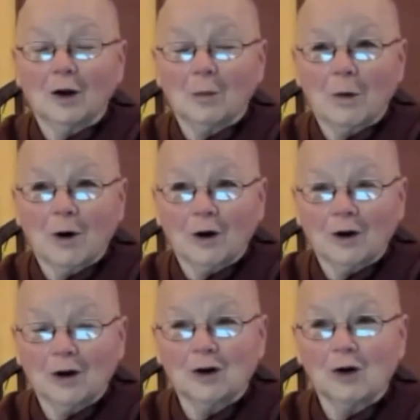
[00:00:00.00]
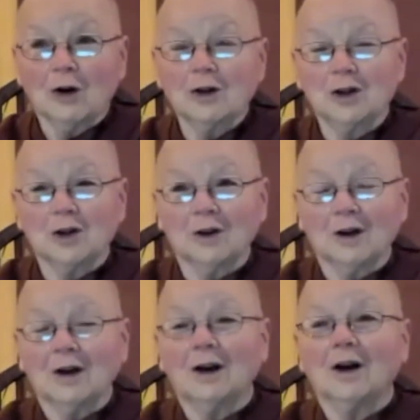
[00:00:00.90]
by acknowledging it,
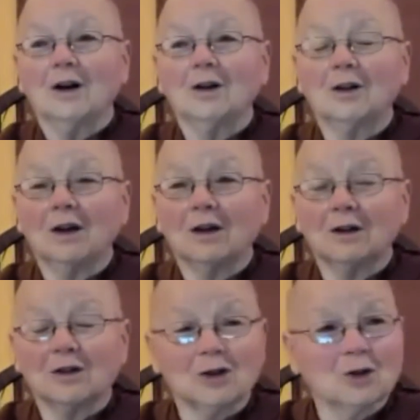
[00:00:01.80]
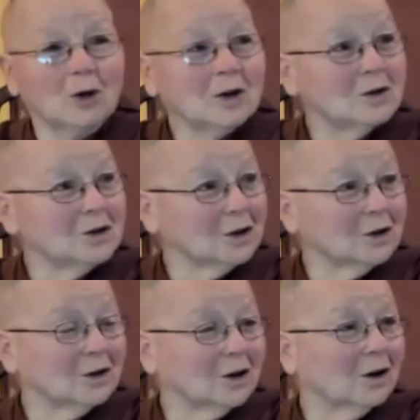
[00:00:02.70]
that strengthens
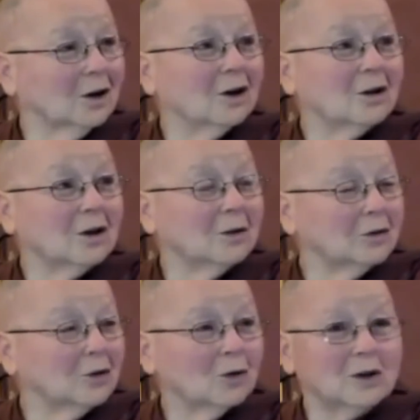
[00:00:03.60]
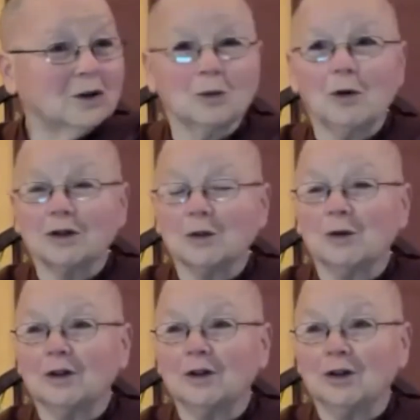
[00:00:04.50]
it and then creates the
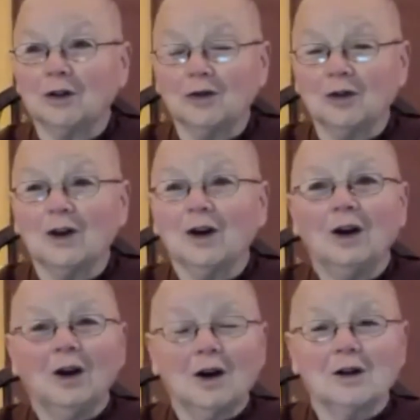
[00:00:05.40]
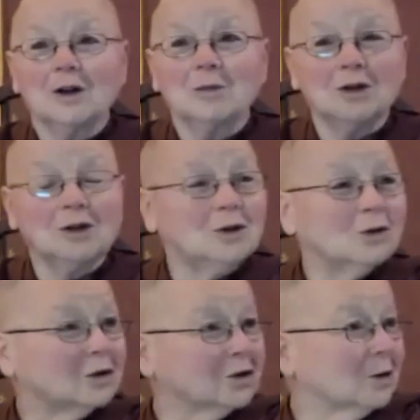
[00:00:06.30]
possibility of attempting to do
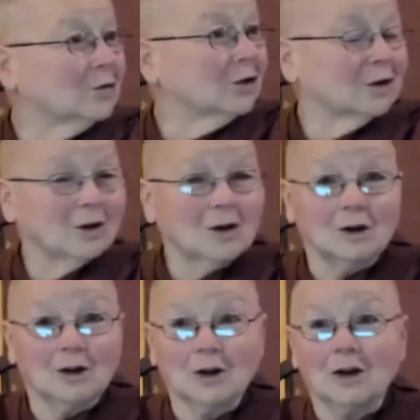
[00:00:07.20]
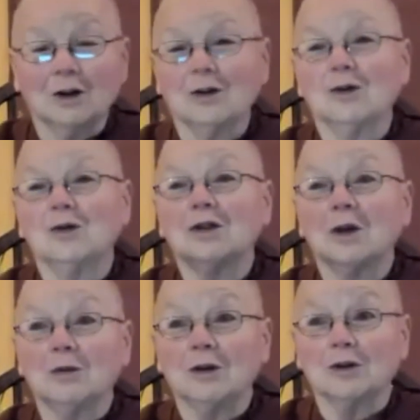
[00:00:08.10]
the same thing again and again, to do the
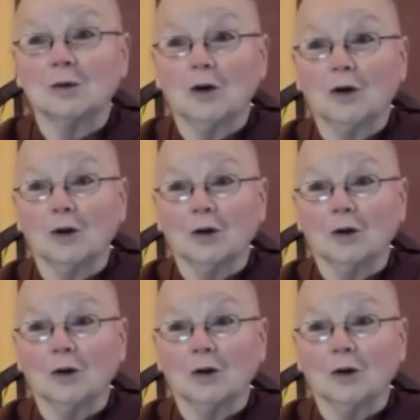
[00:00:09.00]
same thing tomorrow.